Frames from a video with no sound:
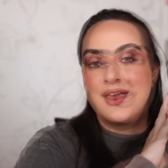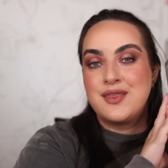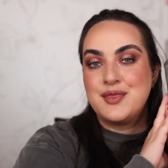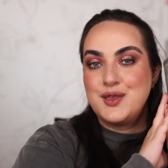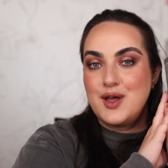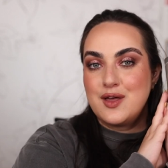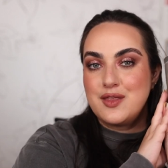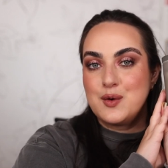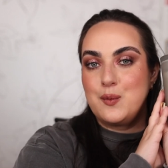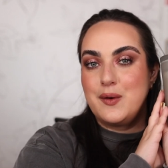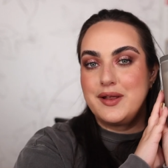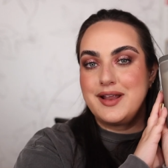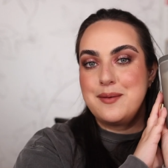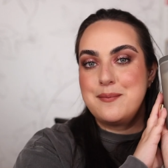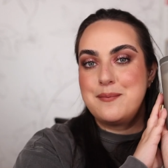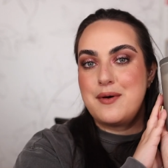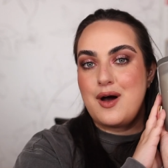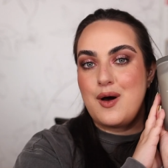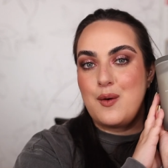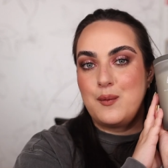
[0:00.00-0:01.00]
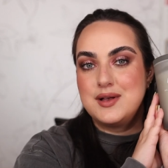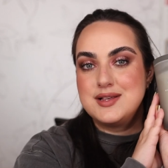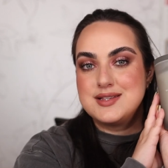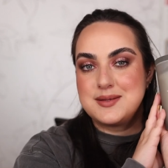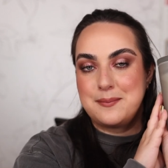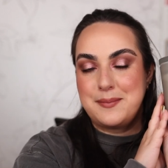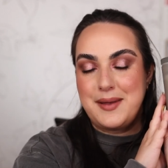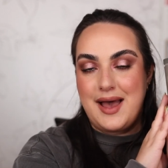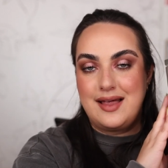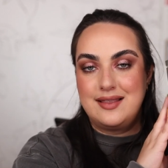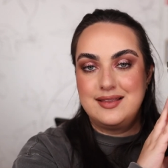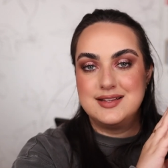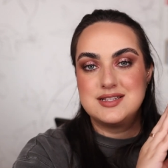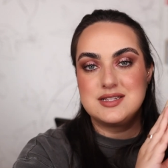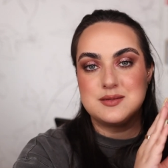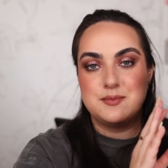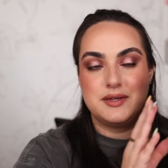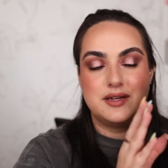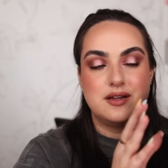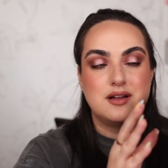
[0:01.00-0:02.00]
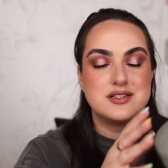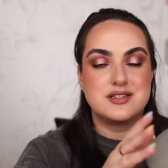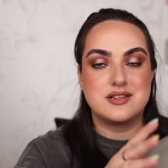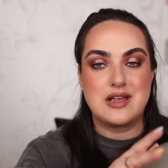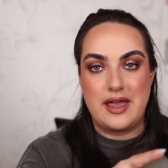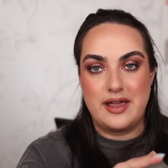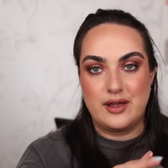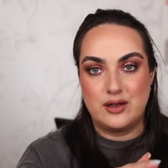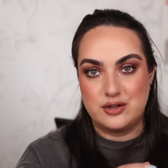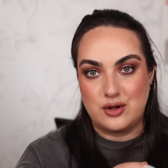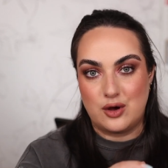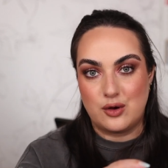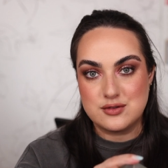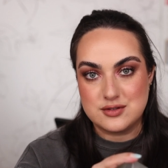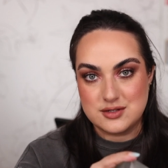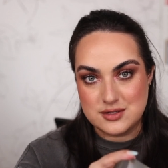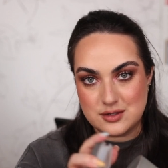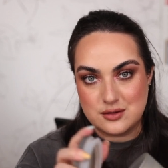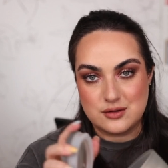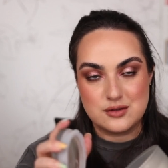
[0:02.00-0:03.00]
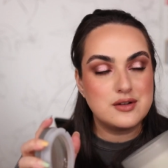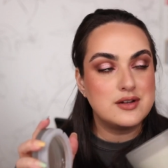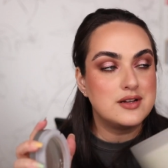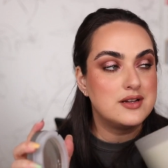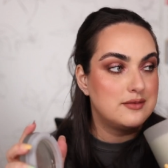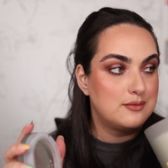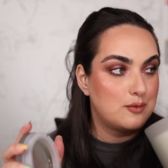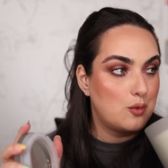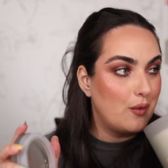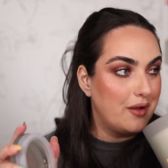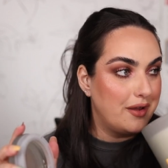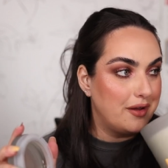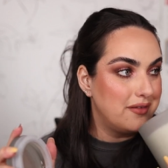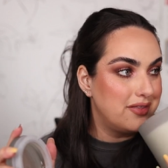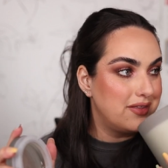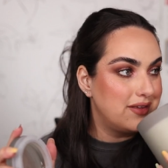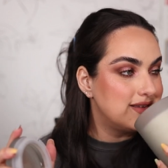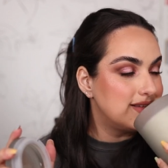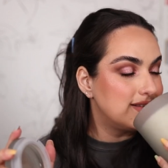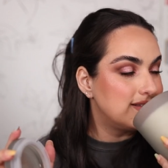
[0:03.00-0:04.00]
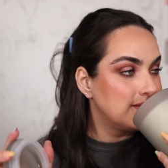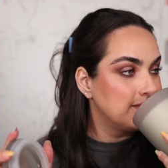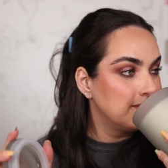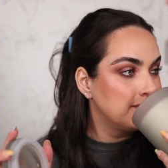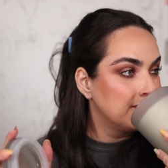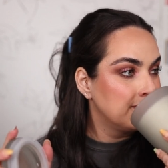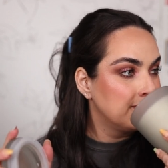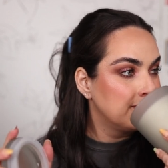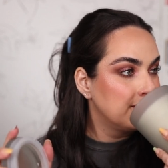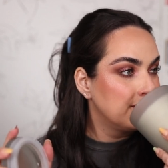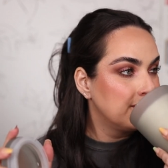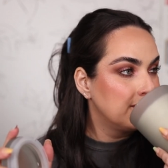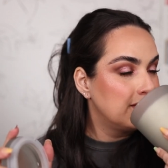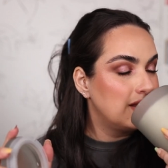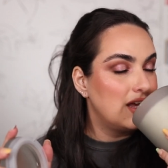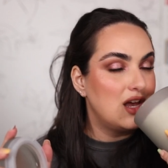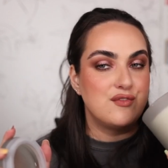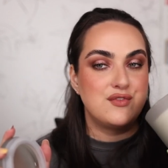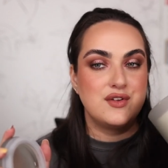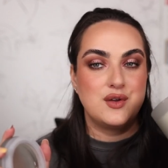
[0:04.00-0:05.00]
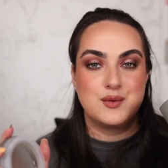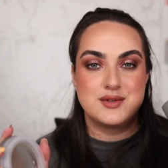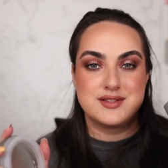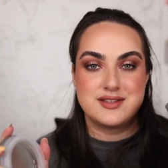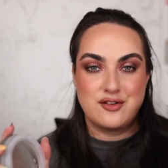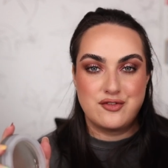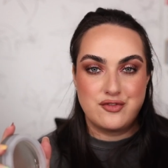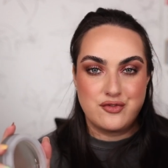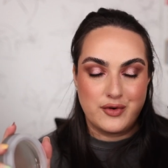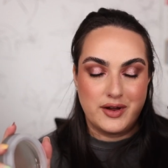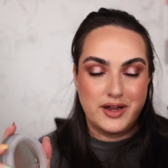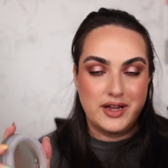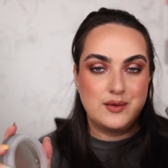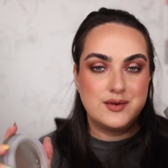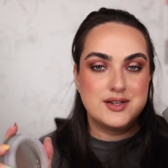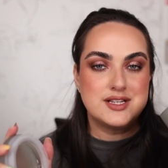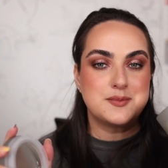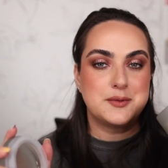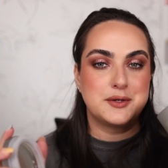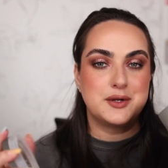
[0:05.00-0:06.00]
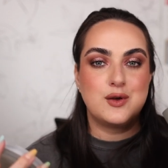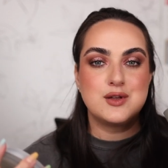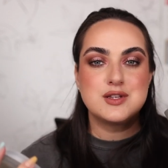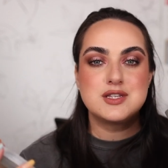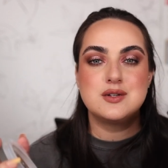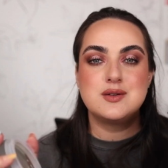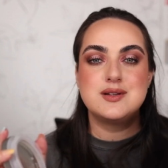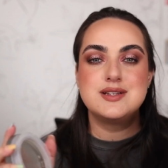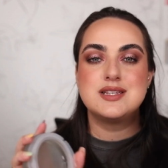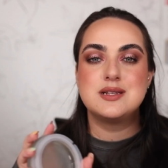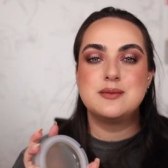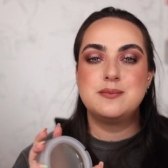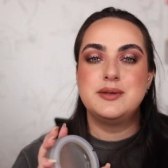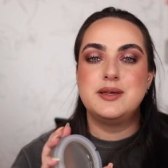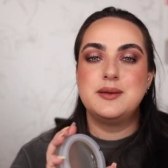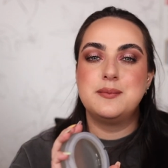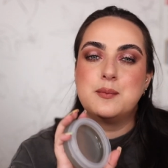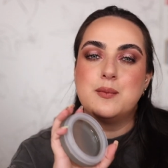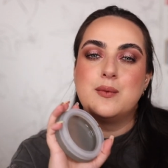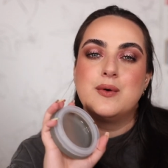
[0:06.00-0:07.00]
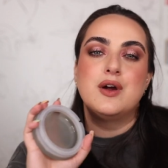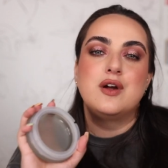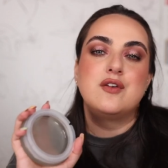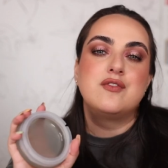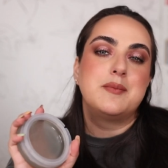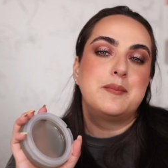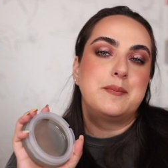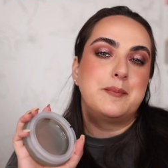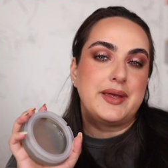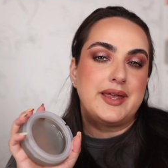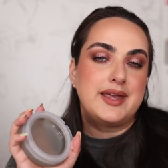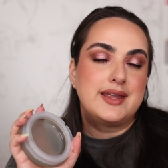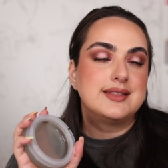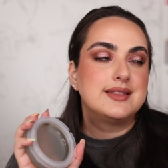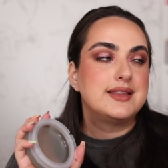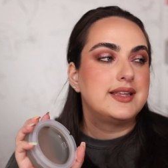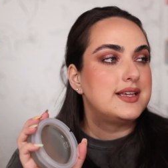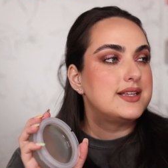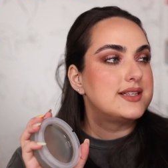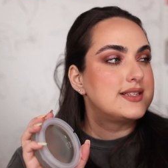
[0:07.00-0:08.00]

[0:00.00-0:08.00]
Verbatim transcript: The other one I bought was Balance because I could also wear this if it was a fragrance, but also it's a bit more of a manly